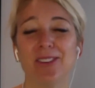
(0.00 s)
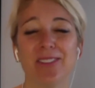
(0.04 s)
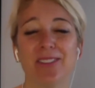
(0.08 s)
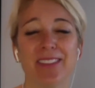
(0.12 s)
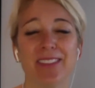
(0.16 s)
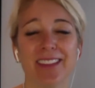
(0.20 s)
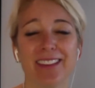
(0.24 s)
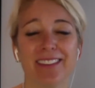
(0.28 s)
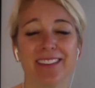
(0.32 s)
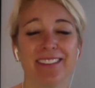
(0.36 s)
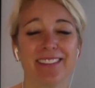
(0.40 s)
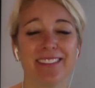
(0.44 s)

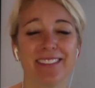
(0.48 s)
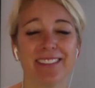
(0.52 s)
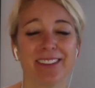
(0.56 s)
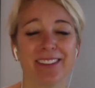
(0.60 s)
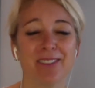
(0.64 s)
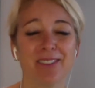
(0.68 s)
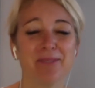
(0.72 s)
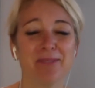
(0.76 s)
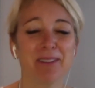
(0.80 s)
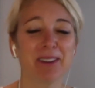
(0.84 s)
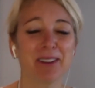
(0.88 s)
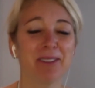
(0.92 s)
That's a
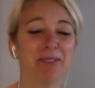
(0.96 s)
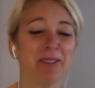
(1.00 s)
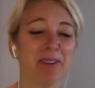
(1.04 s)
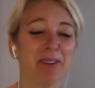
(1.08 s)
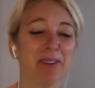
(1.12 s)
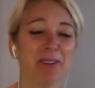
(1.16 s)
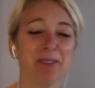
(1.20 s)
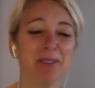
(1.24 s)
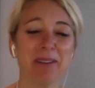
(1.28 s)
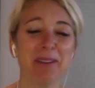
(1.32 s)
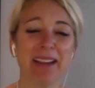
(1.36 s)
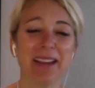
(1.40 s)

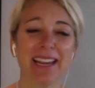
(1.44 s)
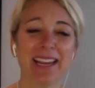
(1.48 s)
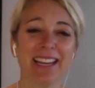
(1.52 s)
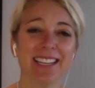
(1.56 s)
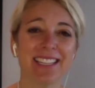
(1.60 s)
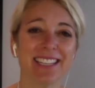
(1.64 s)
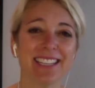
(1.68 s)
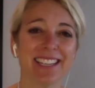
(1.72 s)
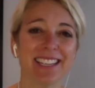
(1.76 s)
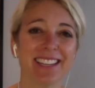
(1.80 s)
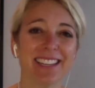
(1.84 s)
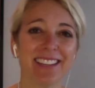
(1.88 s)
wonderful way
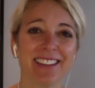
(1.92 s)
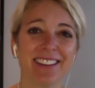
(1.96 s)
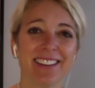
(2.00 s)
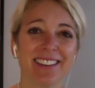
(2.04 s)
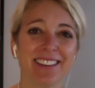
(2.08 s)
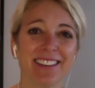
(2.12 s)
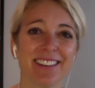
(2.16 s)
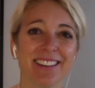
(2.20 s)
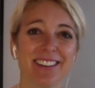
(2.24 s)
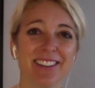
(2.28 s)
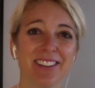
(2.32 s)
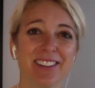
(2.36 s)

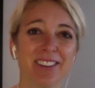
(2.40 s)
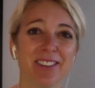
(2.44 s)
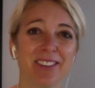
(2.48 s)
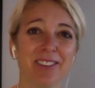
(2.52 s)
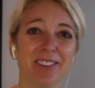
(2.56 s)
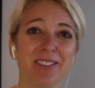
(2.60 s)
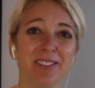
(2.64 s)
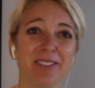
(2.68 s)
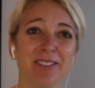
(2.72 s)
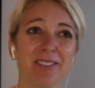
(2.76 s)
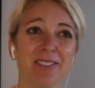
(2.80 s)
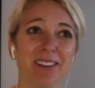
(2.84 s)

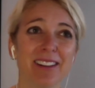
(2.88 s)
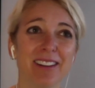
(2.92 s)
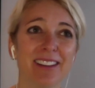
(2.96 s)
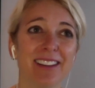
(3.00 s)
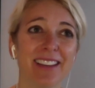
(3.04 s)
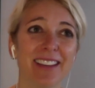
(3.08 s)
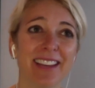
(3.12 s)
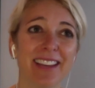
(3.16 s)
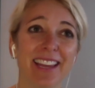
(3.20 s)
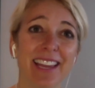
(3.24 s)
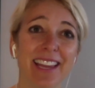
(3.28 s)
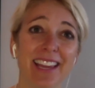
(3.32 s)
to
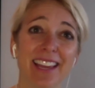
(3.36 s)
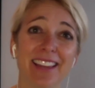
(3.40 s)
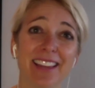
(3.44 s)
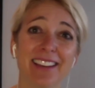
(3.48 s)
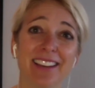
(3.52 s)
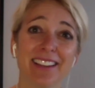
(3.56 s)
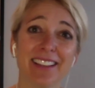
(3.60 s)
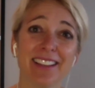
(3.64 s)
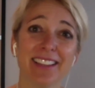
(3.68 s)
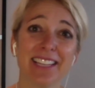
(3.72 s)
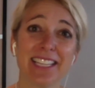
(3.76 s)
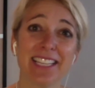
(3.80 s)
end
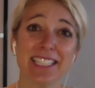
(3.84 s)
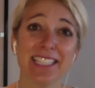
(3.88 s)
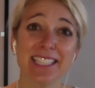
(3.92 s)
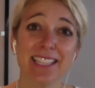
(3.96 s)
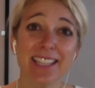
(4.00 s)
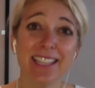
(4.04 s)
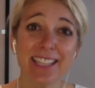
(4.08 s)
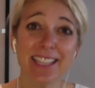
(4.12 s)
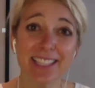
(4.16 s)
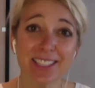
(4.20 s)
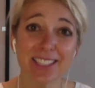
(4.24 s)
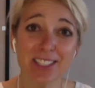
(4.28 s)
at least
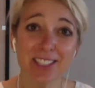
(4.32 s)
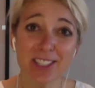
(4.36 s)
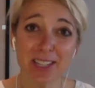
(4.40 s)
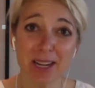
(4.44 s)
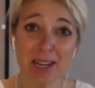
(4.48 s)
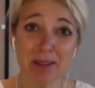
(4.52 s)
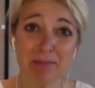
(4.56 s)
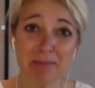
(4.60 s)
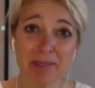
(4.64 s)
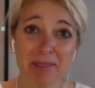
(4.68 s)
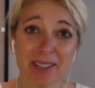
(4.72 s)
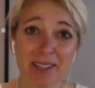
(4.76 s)
this
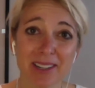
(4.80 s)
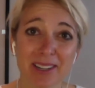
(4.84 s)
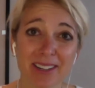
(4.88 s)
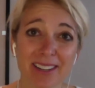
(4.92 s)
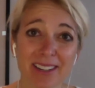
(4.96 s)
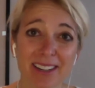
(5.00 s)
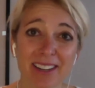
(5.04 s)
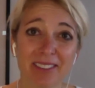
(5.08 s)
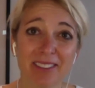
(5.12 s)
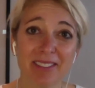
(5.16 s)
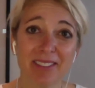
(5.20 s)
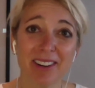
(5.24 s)
chapter
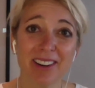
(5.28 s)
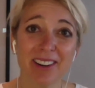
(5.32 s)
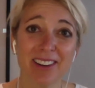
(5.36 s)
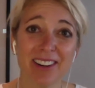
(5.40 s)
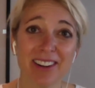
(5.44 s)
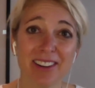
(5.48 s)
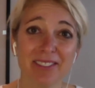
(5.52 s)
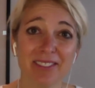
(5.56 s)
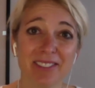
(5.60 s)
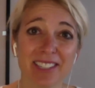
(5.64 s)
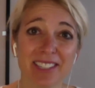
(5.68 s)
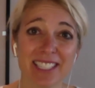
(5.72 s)
of our
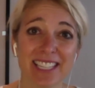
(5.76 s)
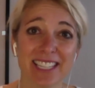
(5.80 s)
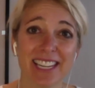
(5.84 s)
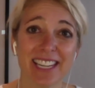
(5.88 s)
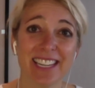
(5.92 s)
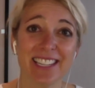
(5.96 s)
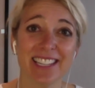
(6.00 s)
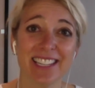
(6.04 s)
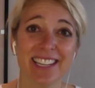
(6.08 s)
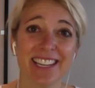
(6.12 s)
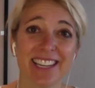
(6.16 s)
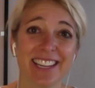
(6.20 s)

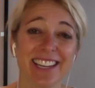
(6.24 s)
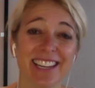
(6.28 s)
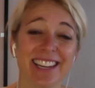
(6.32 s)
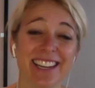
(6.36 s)
conversation.